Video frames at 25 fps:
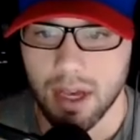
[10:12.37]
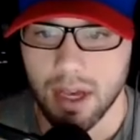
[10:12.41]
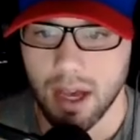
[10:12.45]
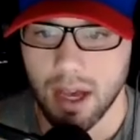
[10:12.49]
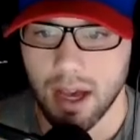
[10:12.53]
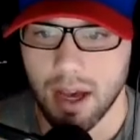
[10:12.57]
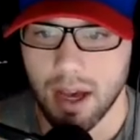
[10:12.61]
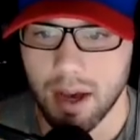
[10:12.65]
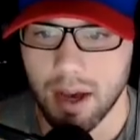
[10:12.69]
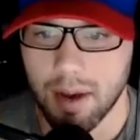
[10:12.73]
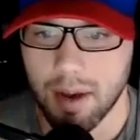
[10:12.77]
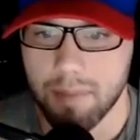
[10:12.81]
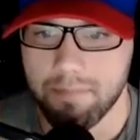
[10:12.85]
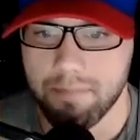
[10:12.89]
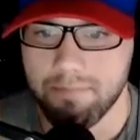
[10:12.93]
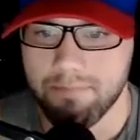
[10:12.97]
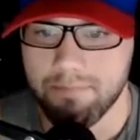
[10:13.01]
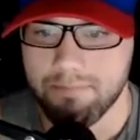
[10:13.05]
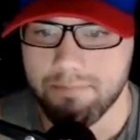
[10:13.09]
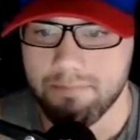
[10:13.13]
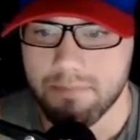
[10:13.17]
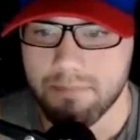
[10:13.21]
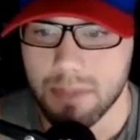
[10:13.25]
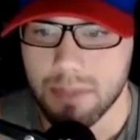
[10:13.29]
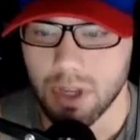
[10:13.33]

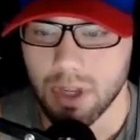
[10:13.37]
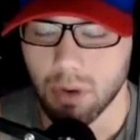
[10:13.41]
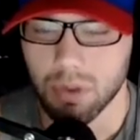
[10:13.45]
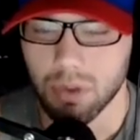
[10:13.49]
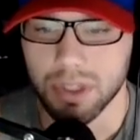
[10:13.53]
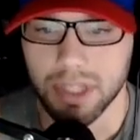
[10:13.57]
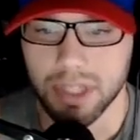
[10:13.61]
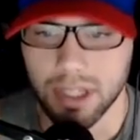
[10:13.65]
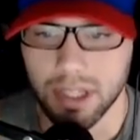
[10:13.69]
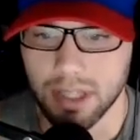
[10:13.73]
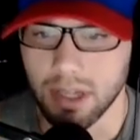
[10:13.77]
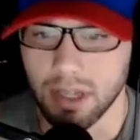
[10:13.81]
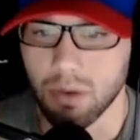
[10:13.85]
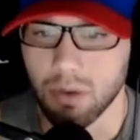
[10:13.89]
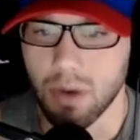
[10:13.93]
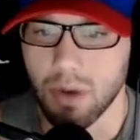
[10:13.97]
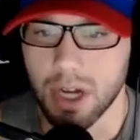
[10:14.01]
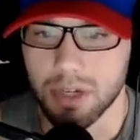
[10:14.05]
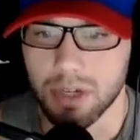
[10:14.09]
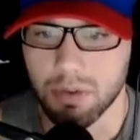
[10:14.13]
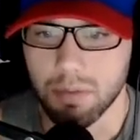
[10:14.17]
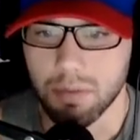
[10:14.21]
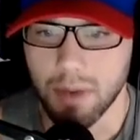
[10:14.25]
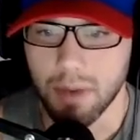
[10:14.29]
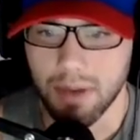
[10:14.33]
we're sitting there
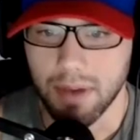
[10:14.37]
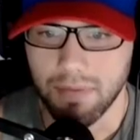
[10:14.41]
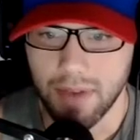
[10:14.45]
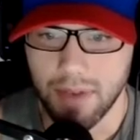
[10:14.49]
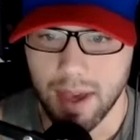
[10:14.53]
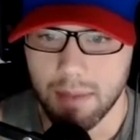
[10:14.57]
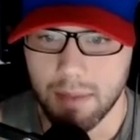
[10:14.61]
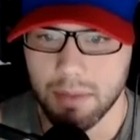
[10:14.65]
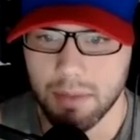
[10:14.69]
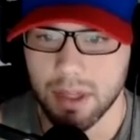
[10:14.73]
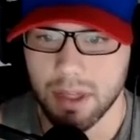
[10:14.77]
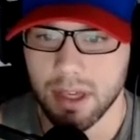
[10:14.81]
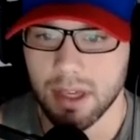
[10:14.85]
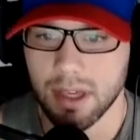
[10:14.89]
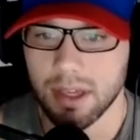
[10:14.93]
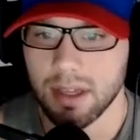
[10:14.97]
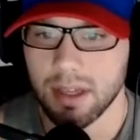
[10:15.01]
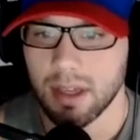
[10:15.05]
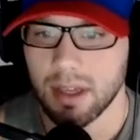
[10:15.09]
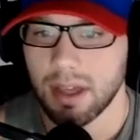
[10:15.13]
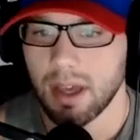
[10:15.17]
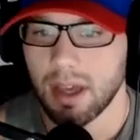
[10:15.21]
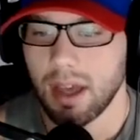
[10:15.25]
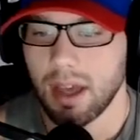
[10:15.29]
watching with my family,